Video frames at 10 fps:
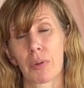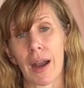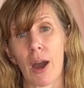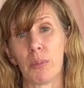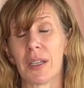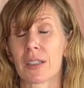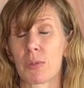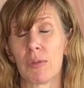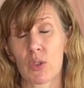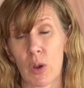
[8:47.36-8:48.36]
proud because
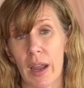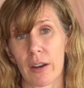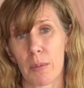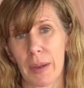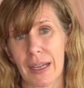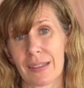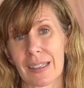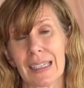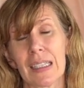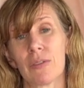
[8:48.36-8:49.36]
we've tried our best
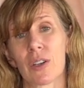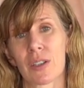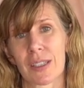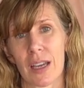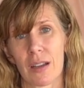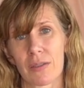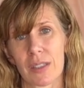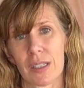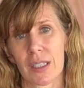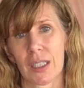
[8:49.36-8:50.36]
and given ourselves
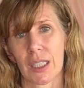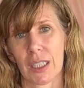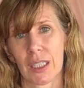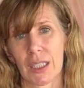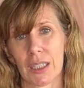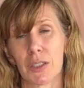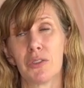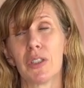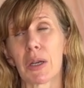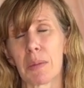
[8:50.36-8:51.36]

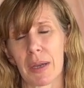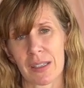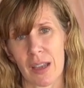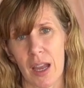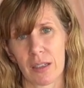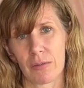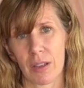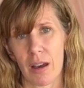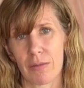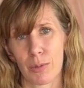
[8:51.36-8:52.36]
the very best kind of
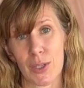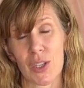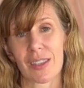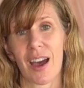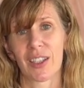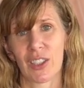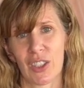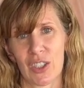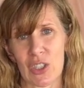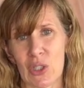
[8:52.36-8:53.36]
love, which is
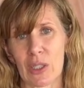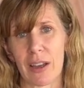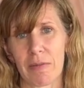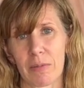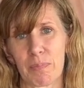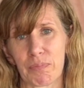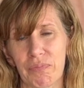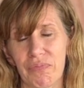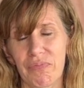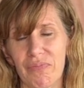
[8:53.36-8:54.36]
unconditional love.
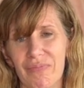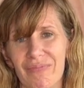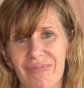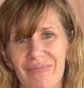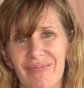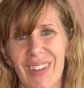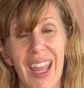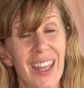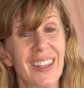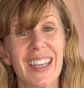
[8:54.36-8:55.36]

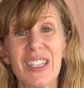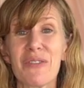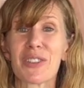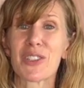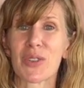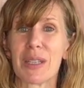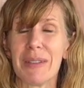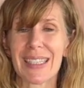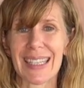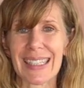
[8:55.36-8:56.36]
Thank you for joining
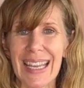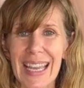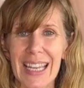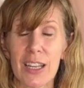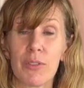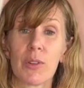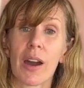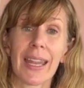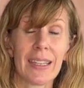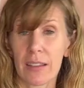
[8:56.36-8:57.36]
me today. If you
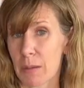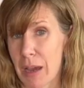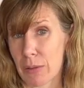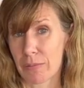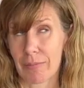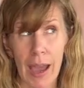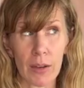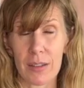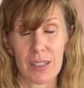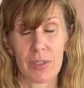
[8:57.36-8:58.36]
got anything out
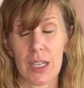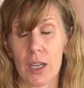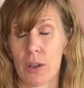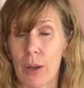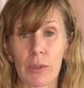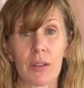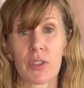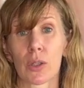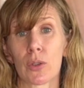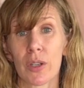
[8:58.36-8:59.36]
of this video, I would love
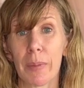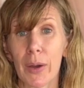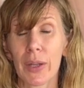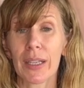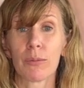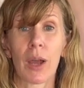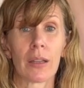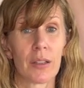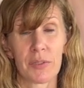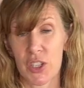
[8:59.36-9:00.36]
to learn about it.
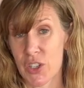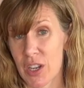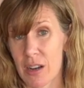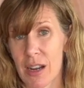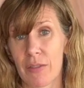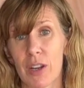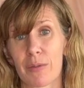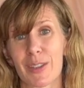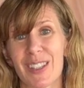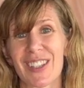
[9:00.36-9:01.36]
I'd love to share, have
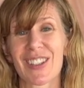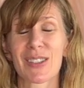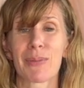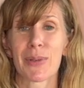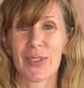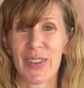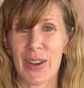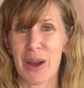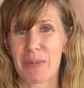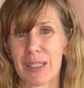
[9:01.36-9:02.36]
conversations, so post in
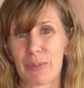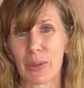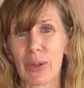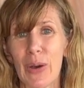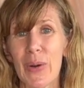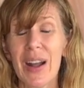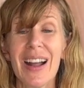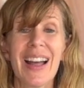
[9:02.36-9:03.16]
the comments below.